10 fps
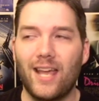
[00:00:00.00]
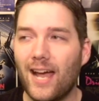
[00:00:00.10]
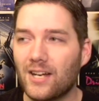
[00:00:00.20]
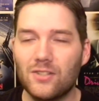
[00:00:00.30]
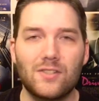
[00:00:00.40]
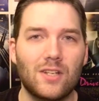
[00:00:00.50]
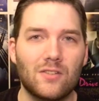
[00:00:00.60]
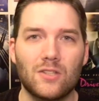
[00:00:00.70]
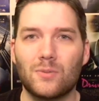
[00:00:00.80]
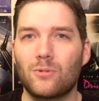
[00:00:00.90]
The action
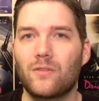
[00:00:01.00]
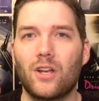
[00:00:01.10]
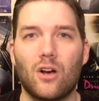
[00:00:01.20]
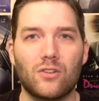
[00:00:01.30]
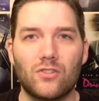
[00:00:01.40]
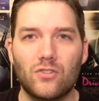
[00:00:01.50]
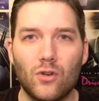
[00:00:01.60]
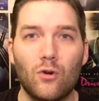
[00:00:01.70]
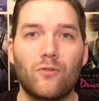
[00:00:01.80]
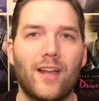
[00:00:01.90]
scenes in this movie are
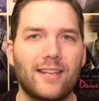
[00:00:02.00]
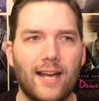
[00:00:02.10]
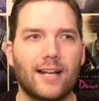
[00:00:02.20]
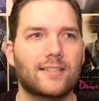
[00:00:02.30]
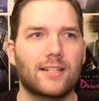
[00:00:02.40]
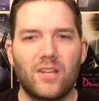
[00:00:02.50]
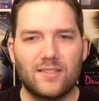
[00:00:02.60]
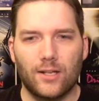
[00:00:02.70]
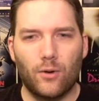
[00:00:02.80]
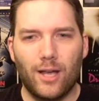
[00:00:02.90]
so fantastic.
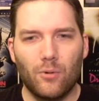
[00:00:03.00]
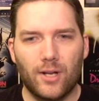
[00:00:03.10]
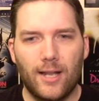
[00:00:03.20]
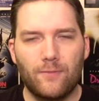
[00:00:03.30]
It's like, okay, we're gonna